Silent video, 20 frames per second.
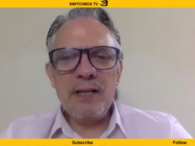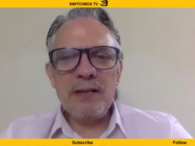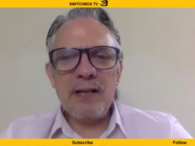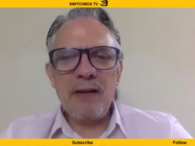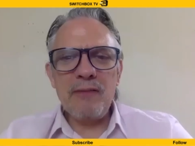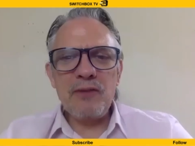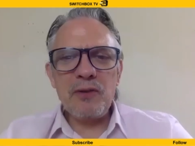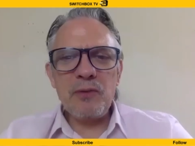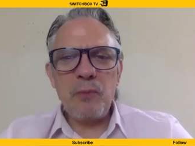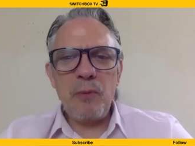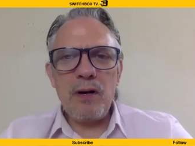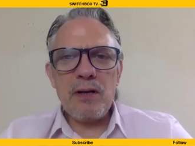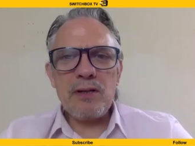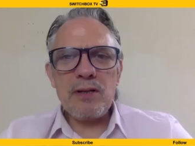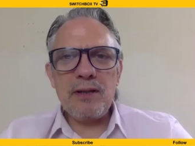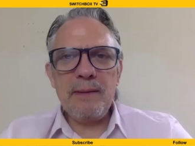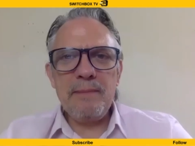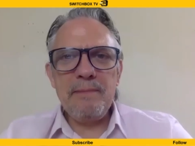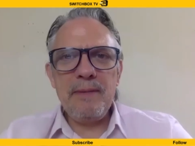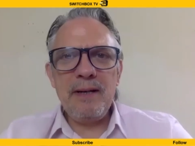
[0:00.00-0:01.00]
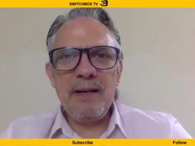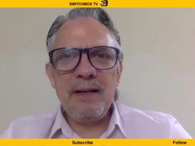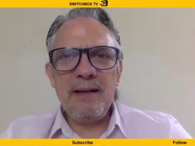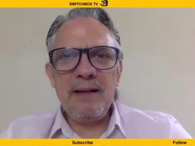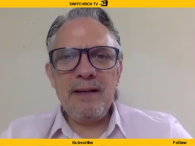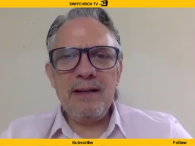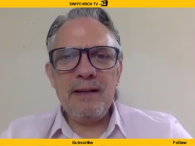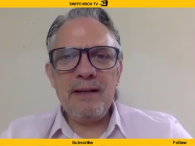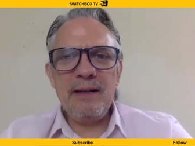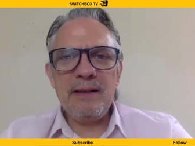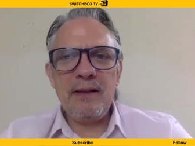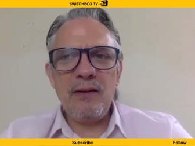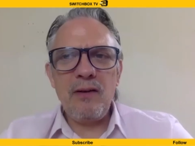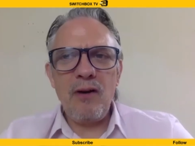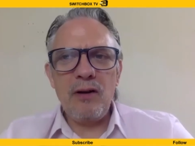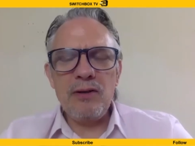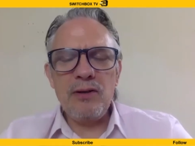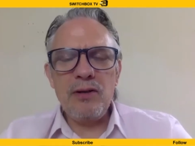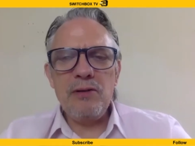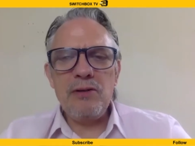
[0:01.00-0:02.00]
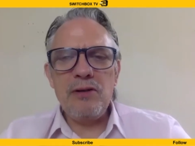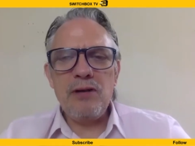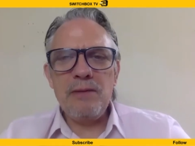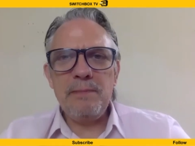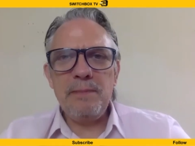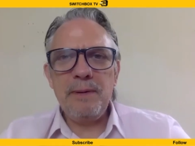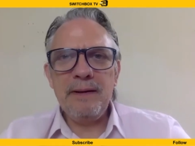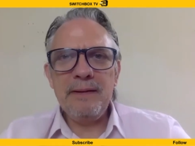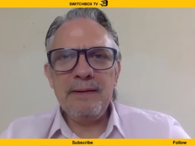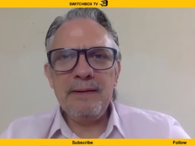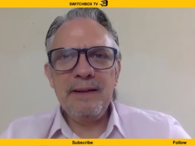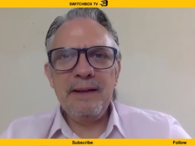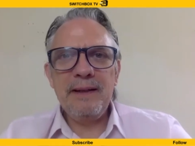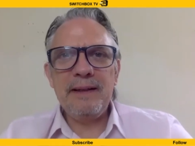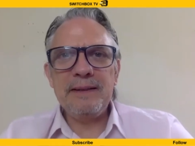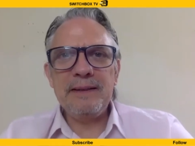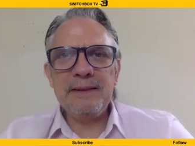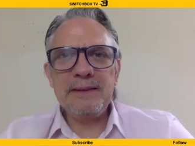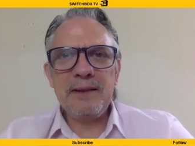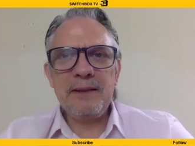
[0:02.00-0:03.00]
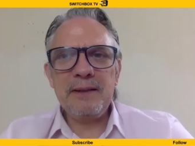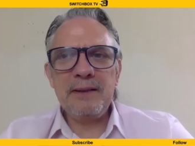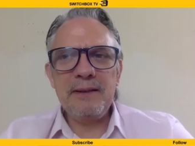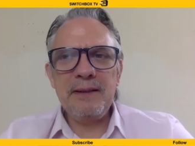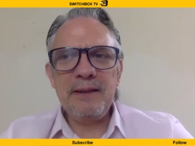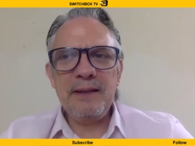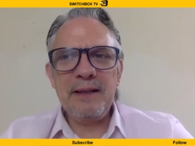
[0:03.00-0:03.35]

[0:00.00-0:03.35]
I've just watched them. They're on YouTube. Yeah, so, yeah.